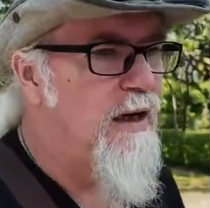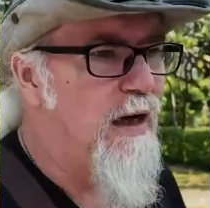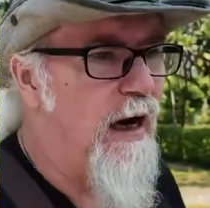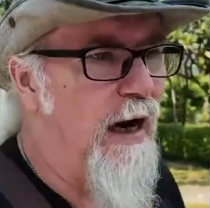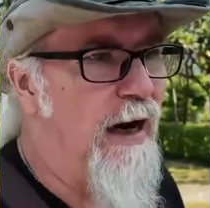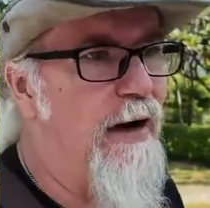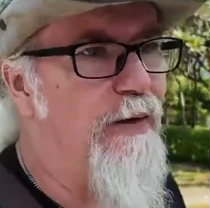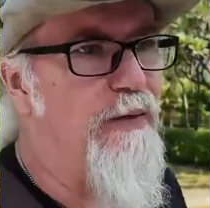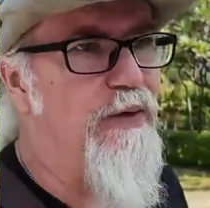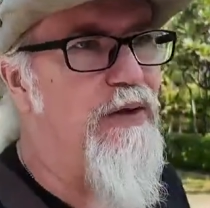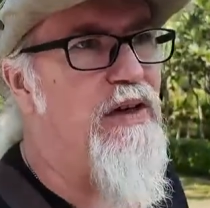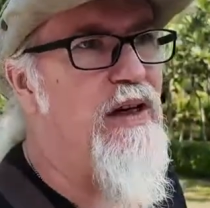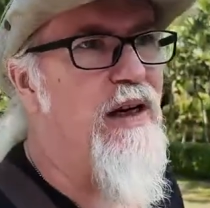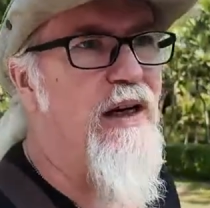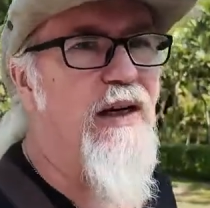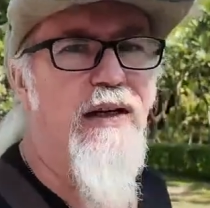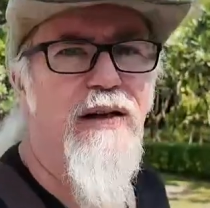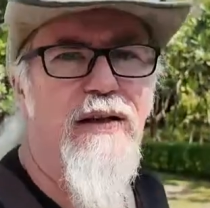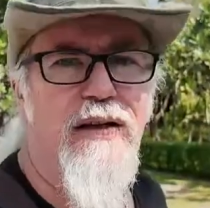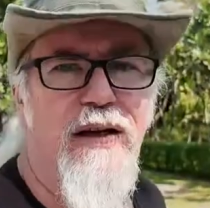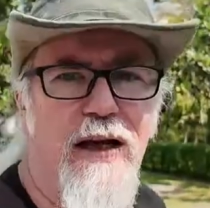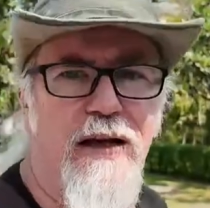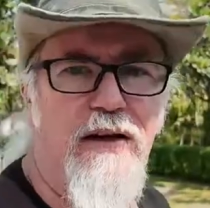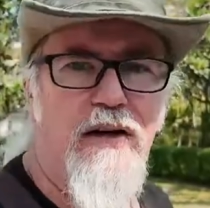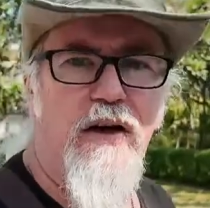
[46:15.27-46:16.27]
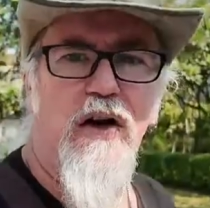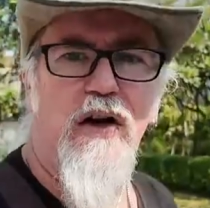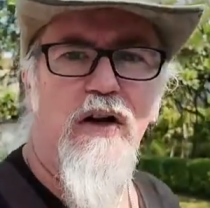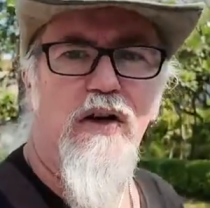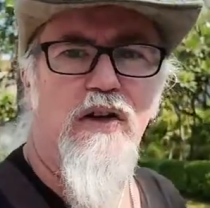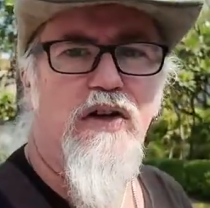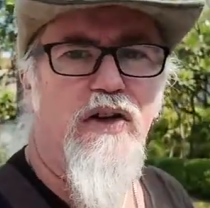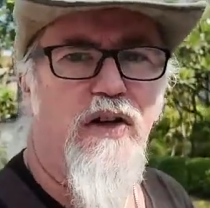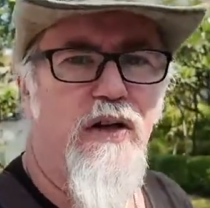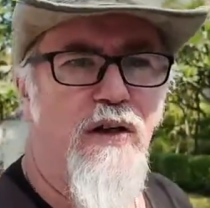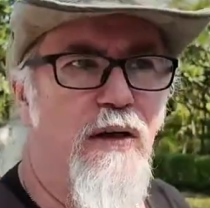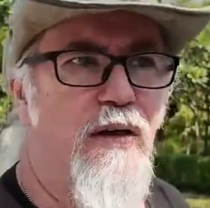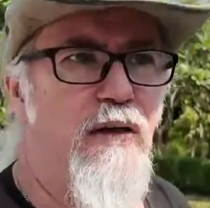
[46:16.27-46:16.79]
I have seen
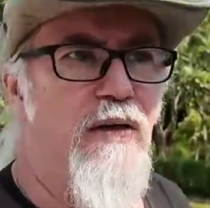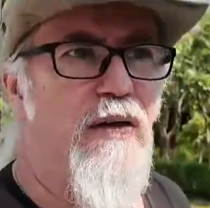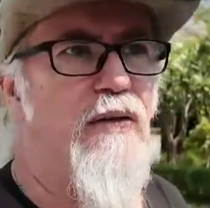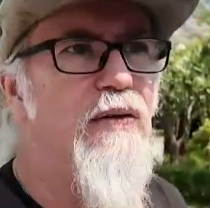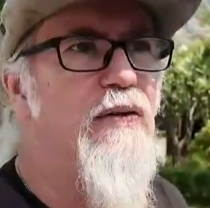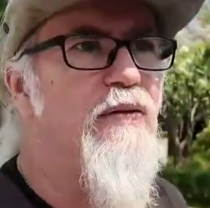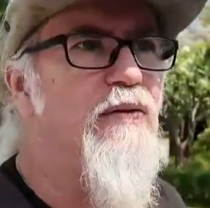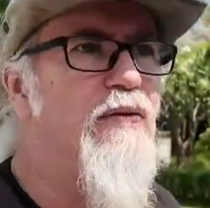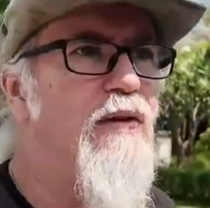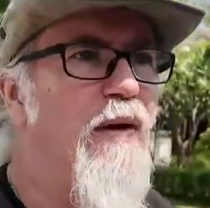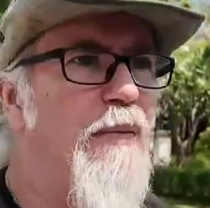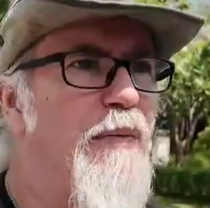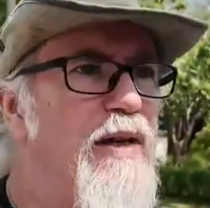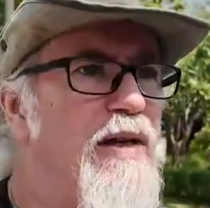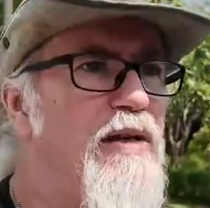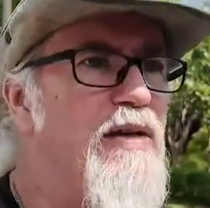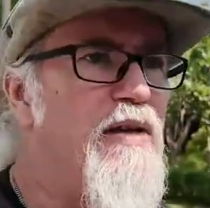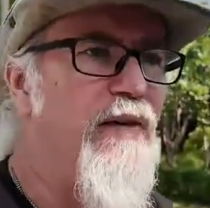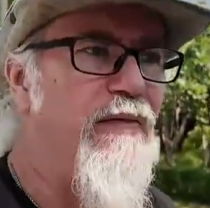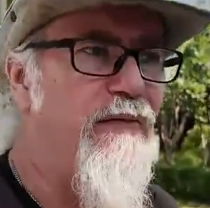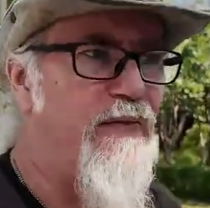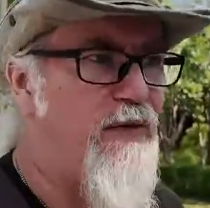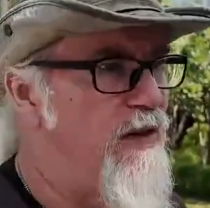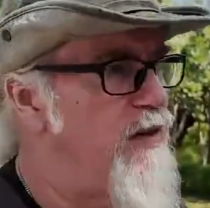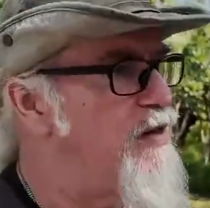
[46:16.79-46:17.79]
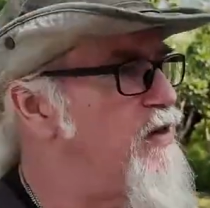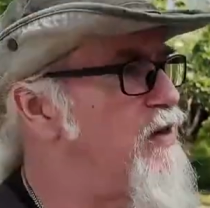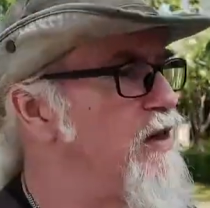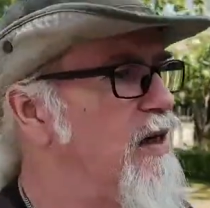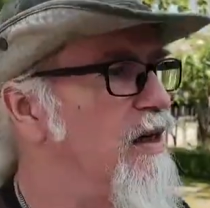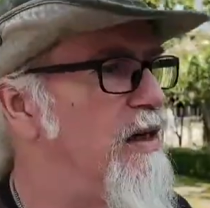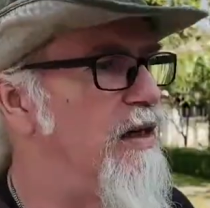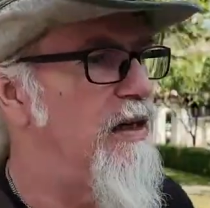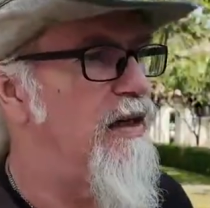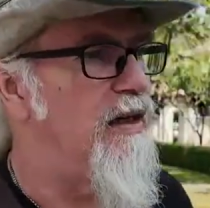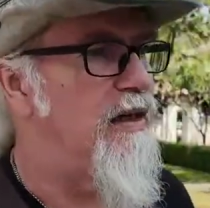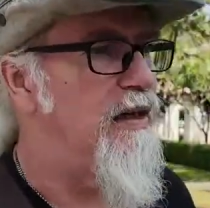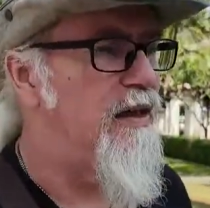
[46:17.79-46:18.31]
technology from its
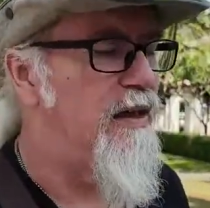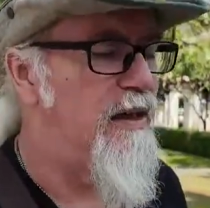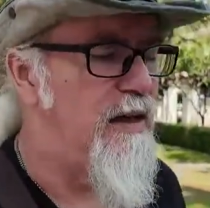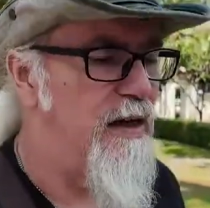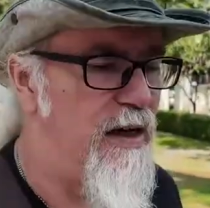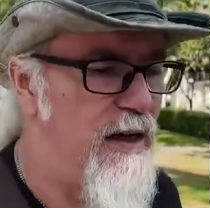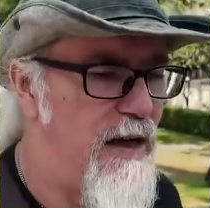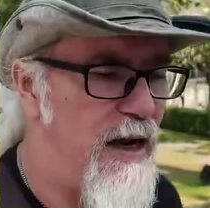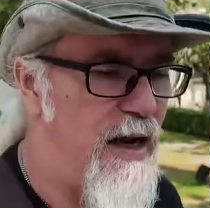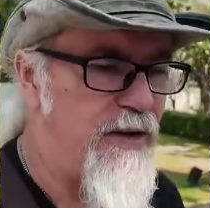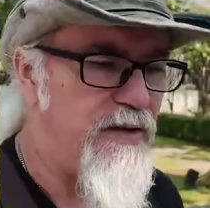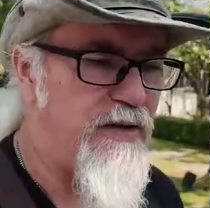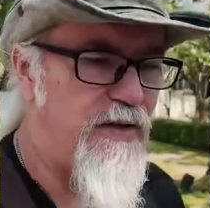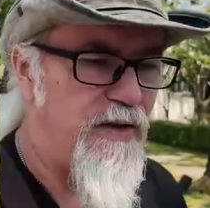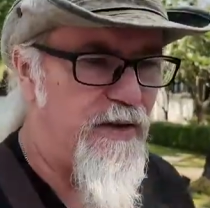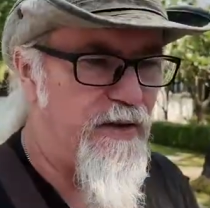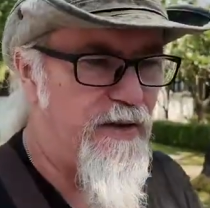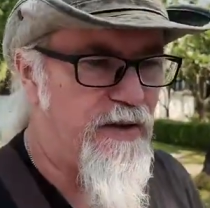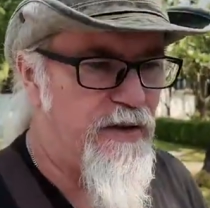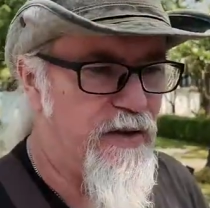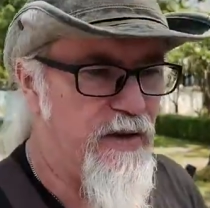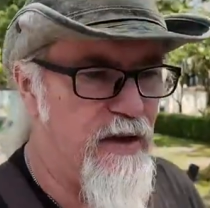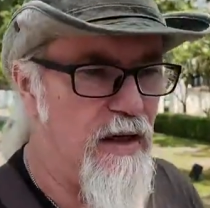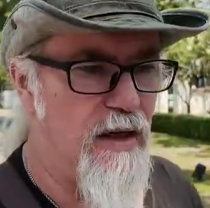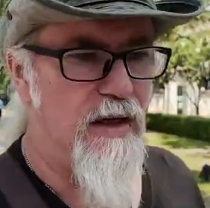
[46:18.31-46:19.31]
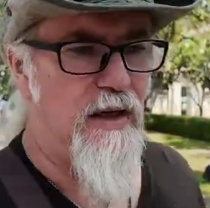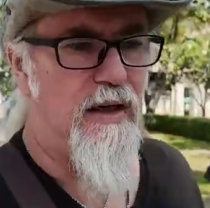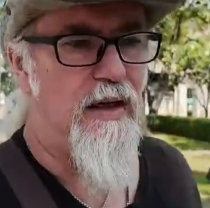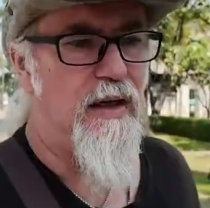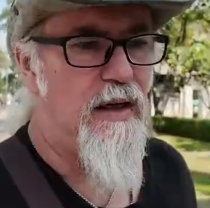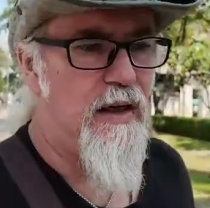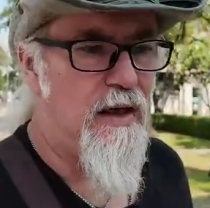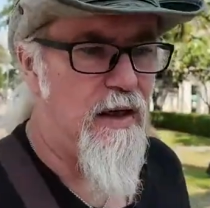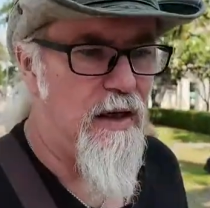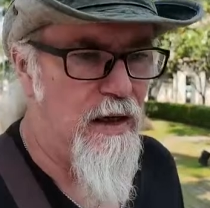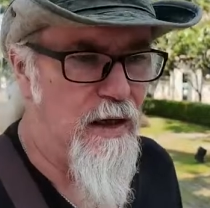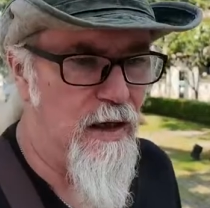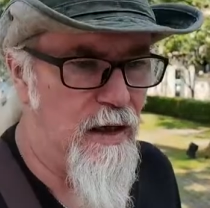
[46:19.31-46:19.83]
infancy, in essence.
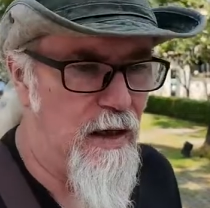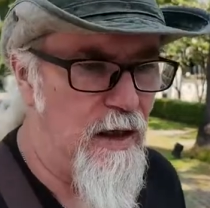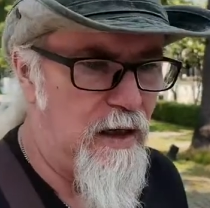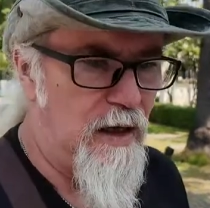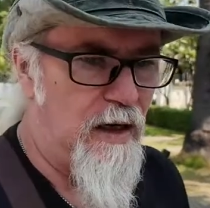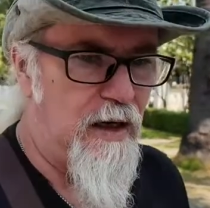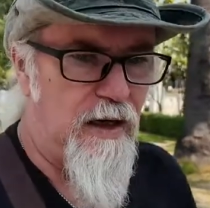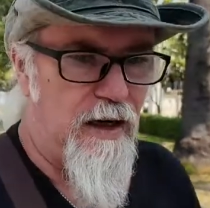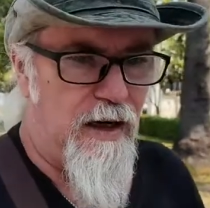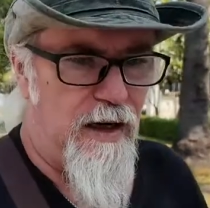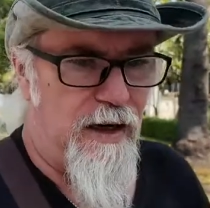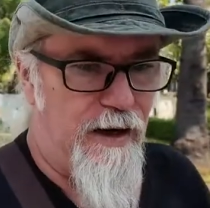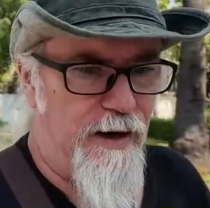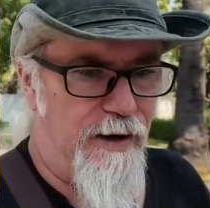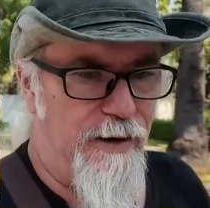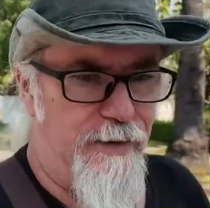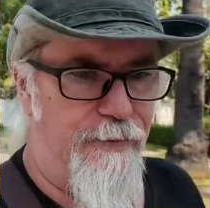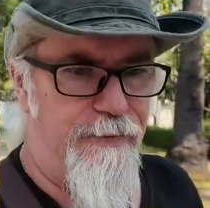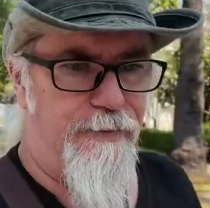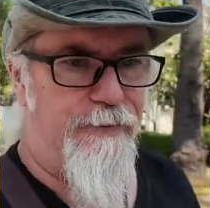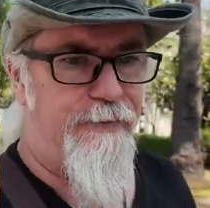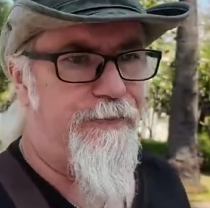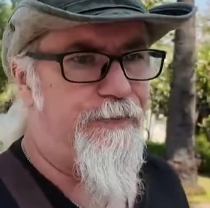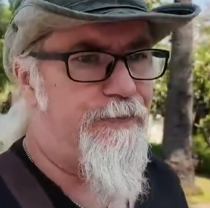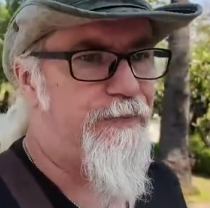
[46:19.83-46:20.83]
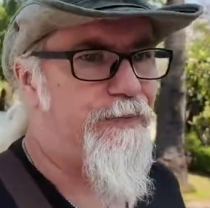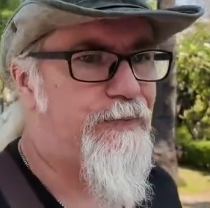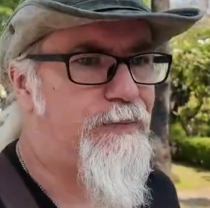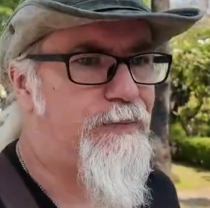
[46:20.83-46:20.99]
Um,